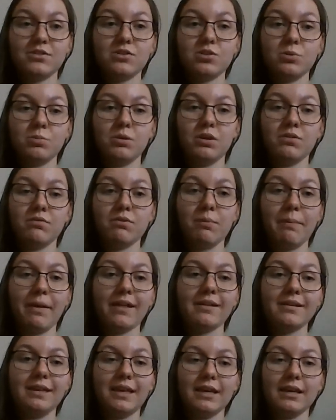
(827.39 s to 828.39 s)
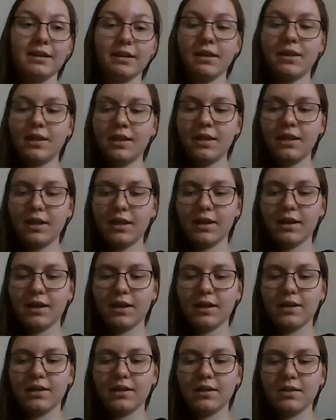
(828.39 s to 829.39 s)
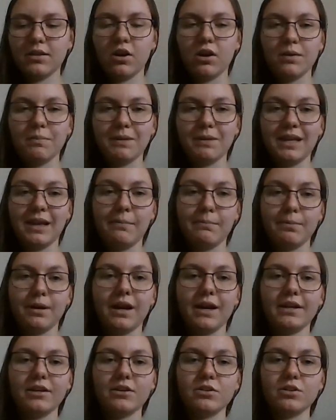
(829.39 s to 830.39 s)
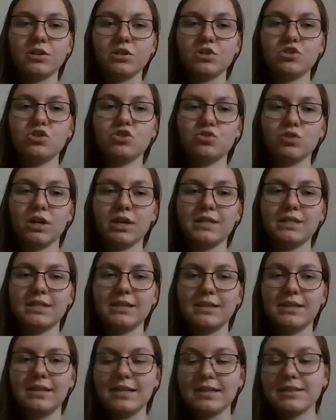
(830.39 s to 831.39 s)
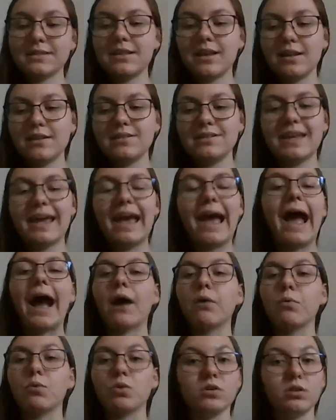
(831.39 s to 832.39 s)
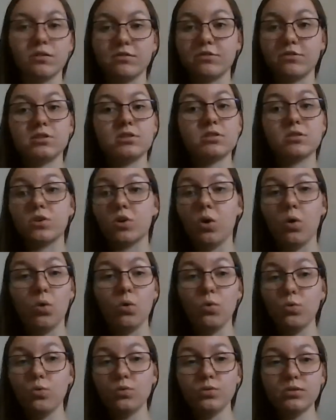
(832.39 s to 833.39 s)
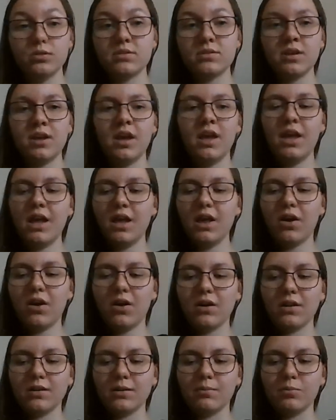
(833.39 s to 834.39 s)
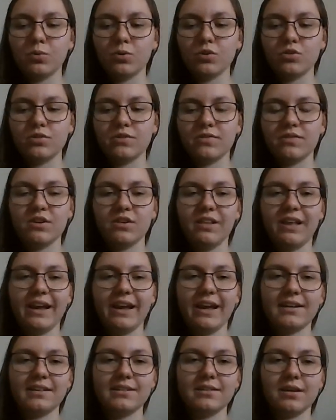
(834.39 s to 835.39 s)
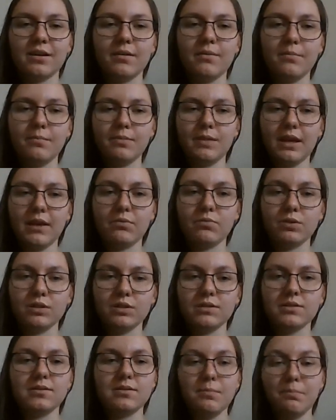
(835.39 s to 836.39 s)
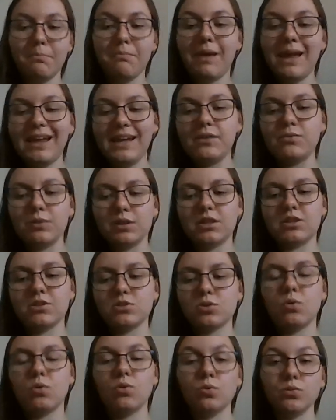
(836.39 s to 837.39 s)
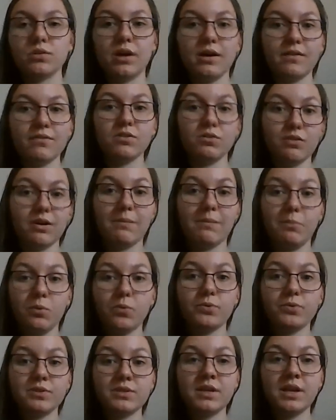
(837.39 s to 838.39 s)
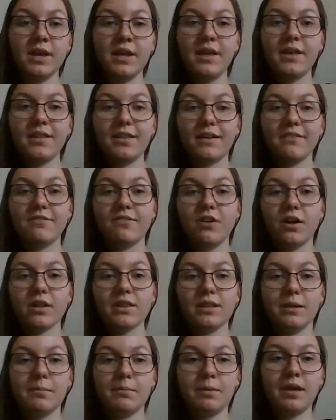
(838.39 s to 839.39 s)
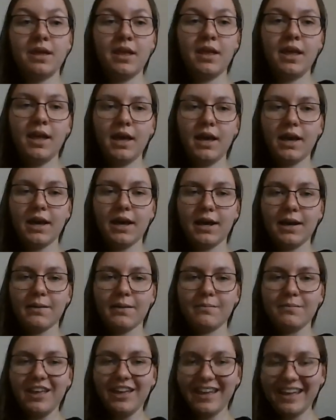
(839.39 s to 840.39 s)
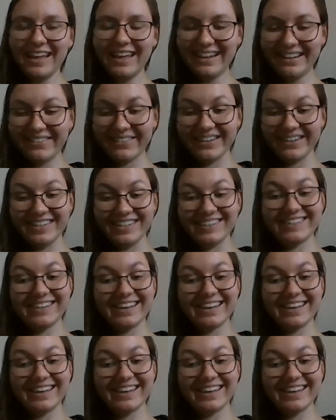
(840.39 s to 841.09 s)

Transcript: Serbian rebellion, the Ottoman Empire constructed this tower of skulls on the borders of their land that was made with the skulls of the rebels that fought them, um, which